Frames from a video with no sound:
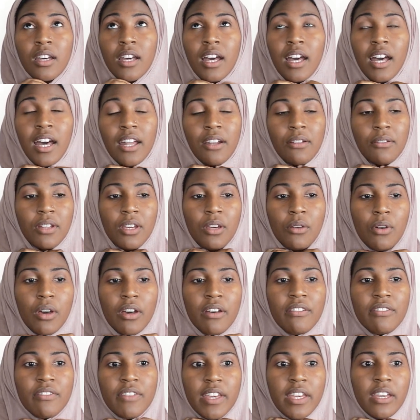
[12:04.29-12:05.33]
I don't know,
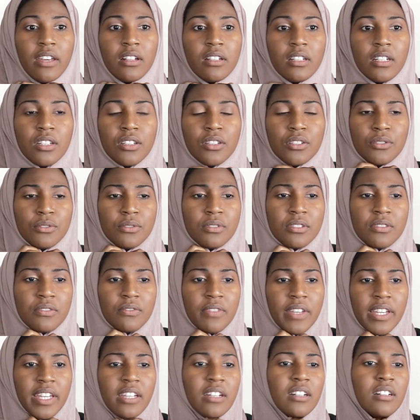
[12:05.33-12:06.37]
a veil, a loose
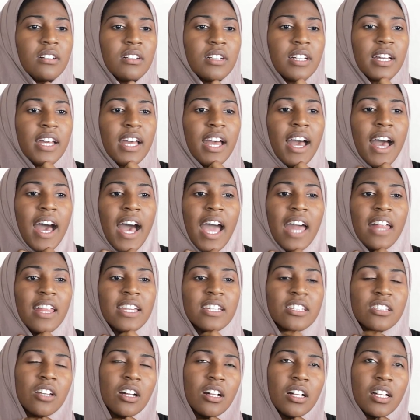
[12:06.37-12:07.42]
veil. I
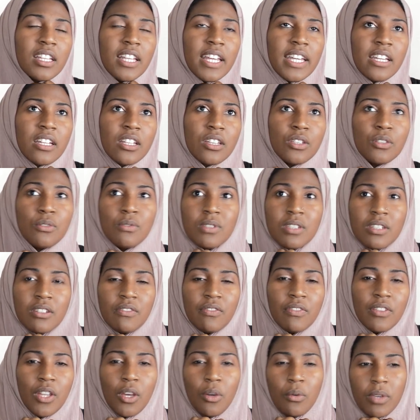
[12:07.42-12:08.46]
like to call it like a loose and
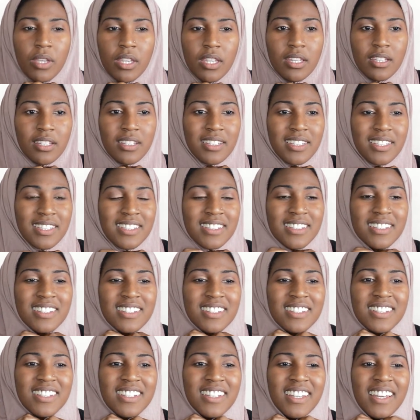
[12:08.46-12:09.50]
flowy.
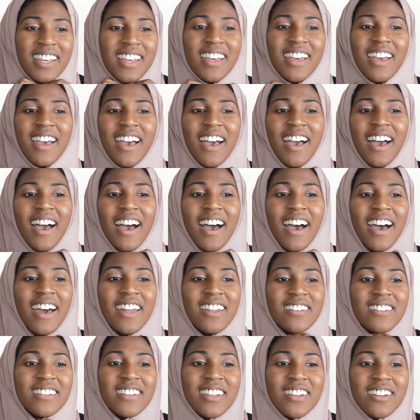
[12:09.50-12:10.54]
I
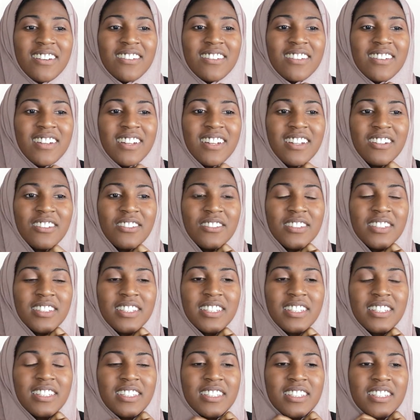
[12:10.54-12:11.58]
don't know. I don't
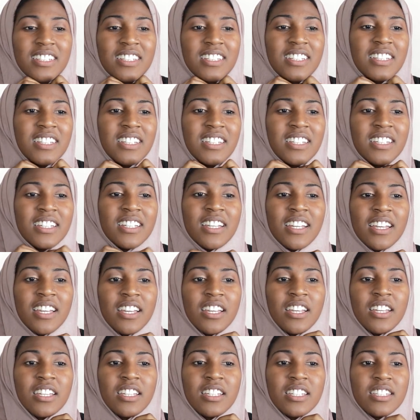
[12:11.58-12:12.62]
really,
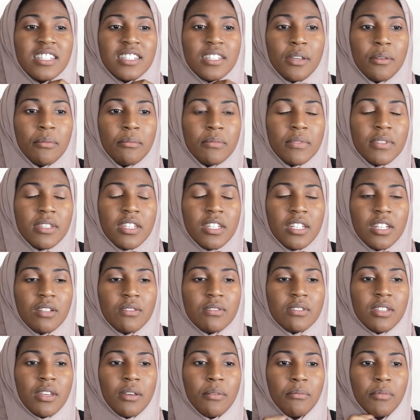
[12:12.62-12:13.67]
because some, you know,
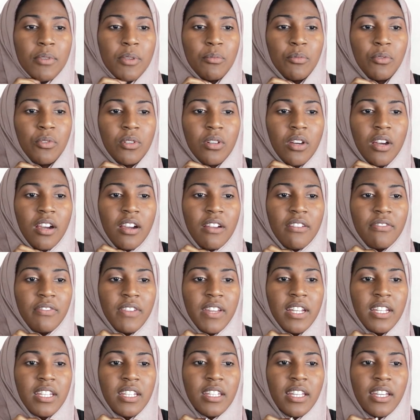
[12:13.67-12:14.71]
some people are
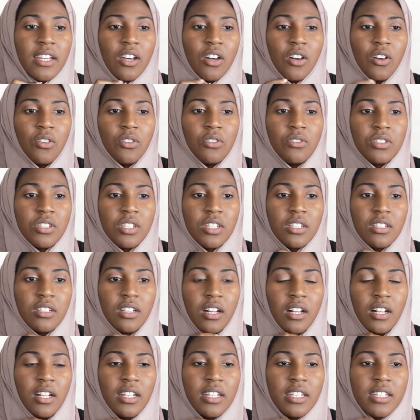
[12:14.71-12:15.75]
offended, like, oh, you shouldn't
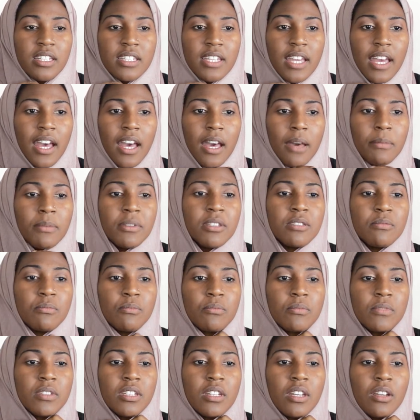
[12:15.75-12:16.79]
call it hijab because,
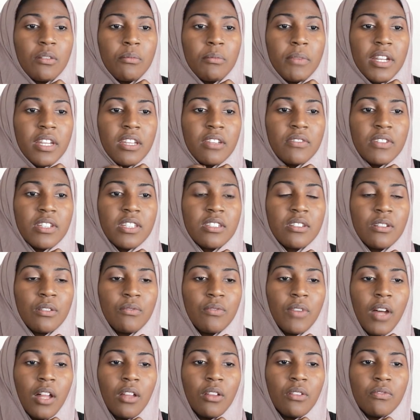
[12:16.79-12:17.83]
you know, many of us don't
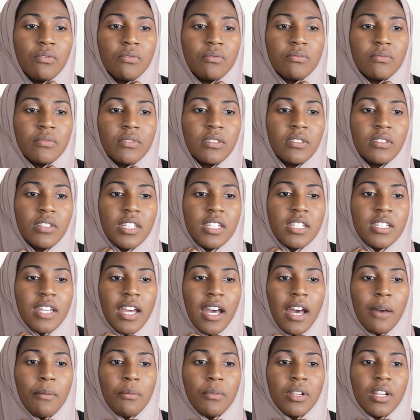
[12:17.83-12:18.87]
follow
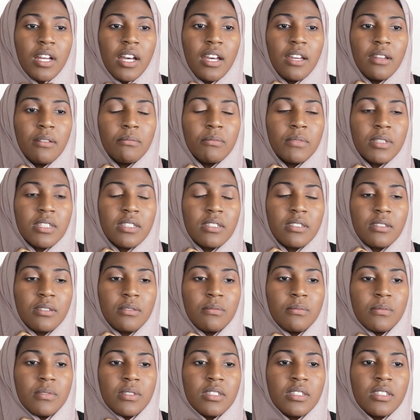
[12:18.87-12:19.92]
hijab. We're not
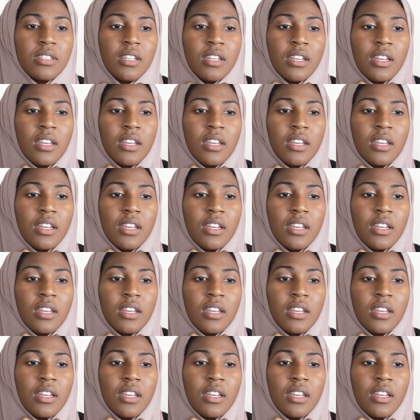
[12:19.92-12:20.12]
Muslims.